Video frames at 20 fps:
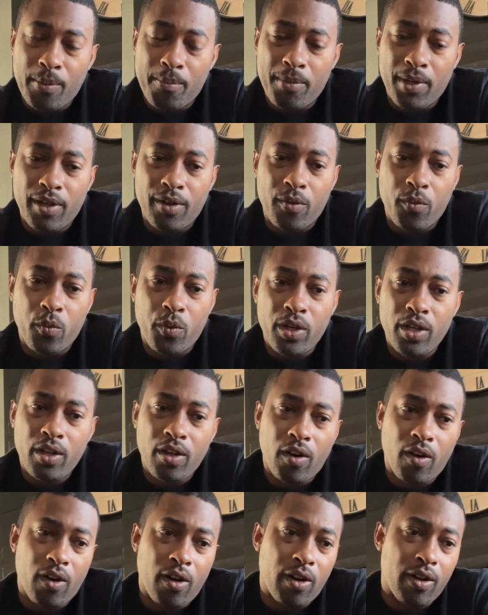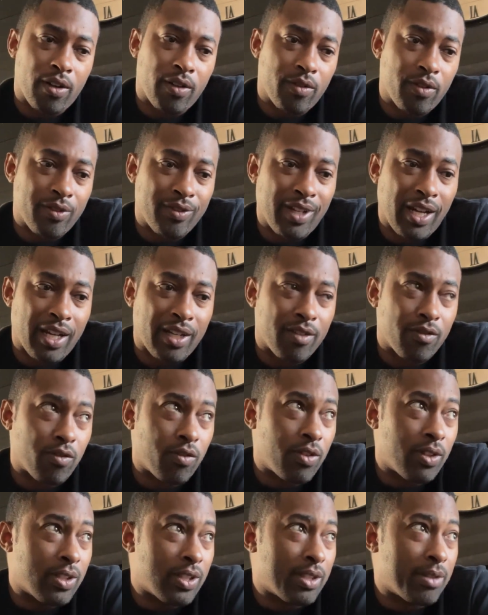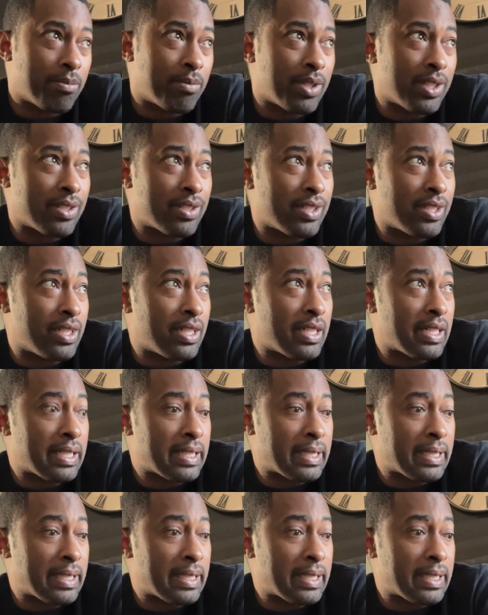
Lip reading: But we've got a really busy